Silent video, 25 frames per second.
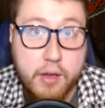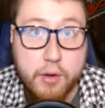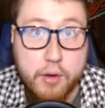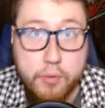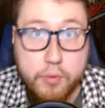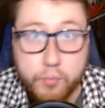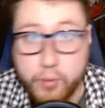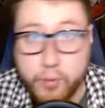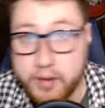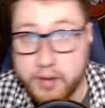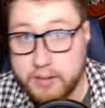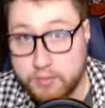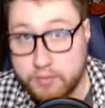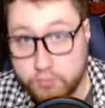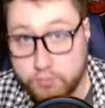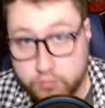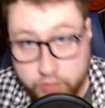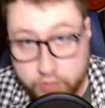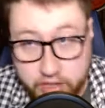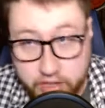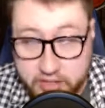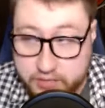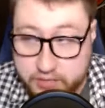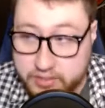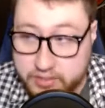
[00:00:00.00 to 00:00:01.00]
what
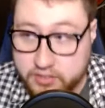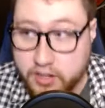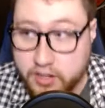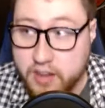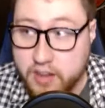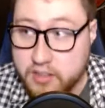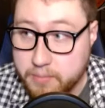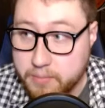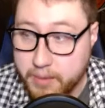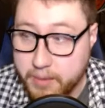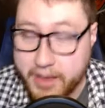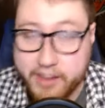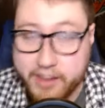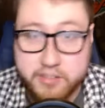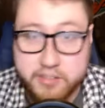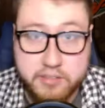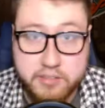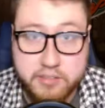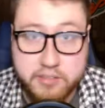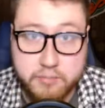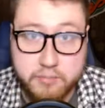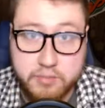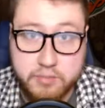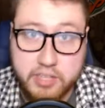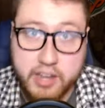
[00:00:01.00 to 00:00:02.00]
really we saw in the past
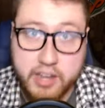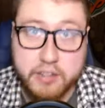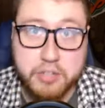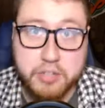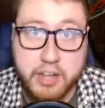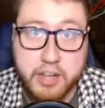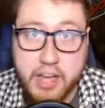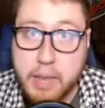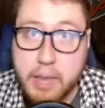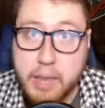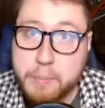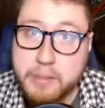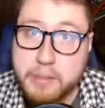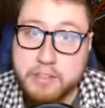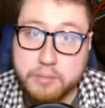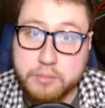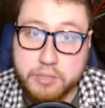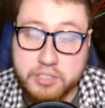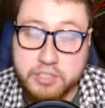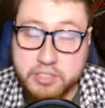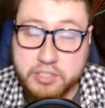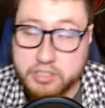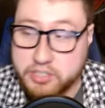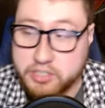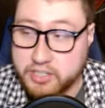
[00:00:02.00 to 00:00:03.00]
from DeAndre Hopkins,
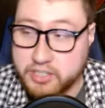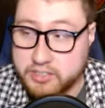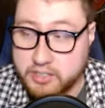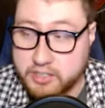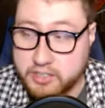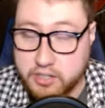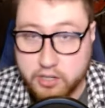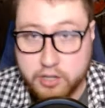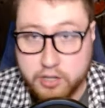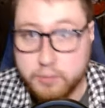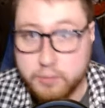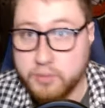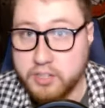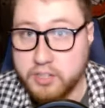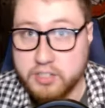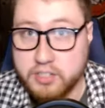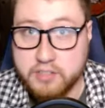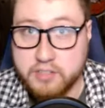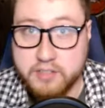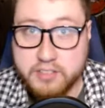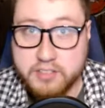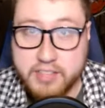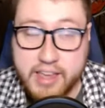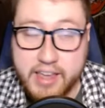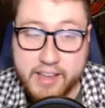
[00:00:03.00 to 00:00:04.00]
which is just an accumulation
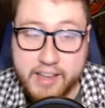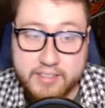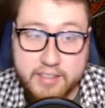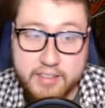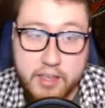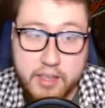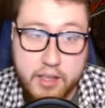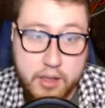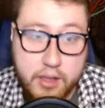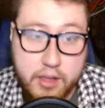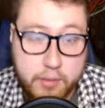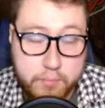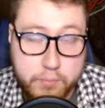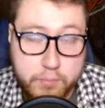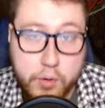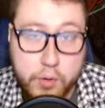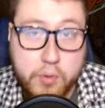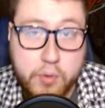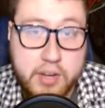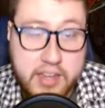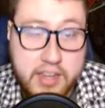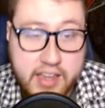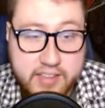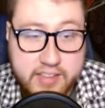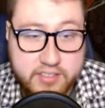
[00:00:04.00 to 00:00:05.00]
of stats.
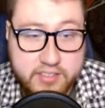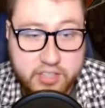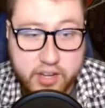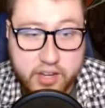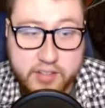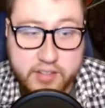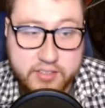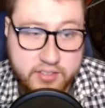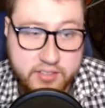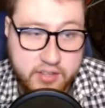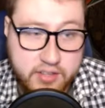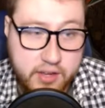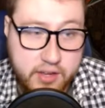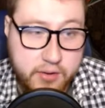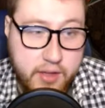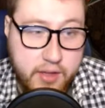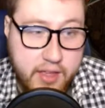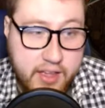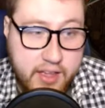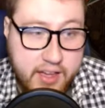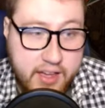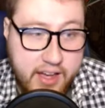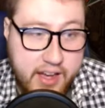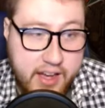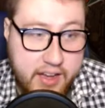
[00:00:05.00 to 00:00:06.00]
Mooney has done so.
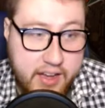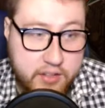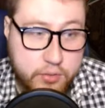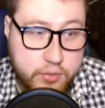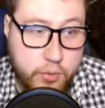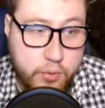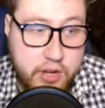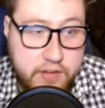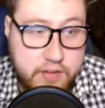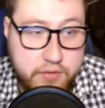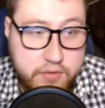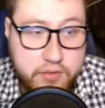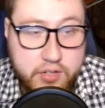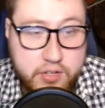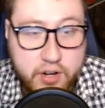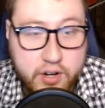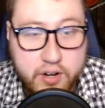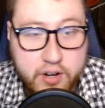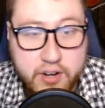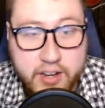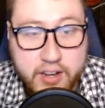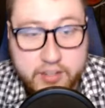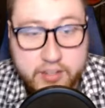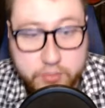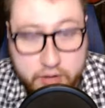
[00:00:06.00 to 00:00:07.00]

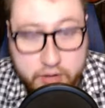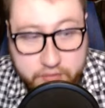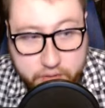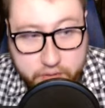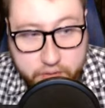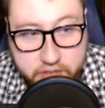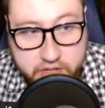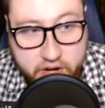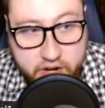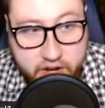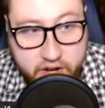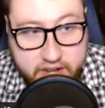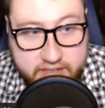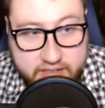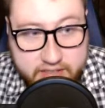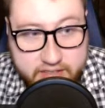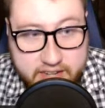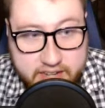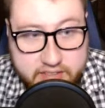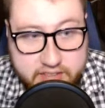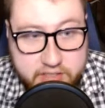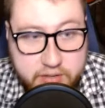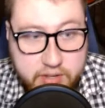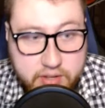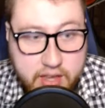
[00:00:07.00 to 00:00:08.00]
24 targets
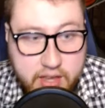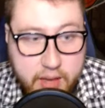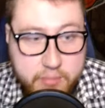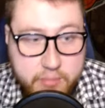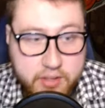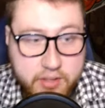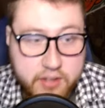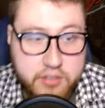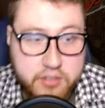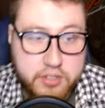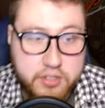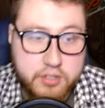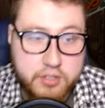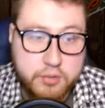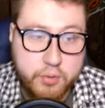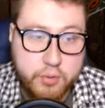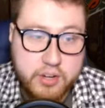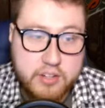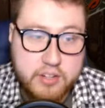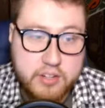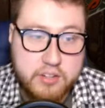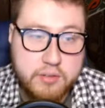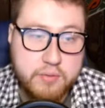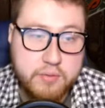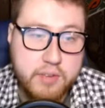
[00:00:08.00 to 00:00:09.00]
last 2 games,
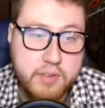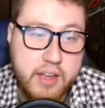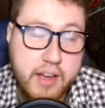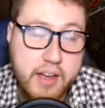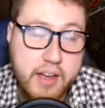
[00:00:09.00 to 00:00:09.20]
122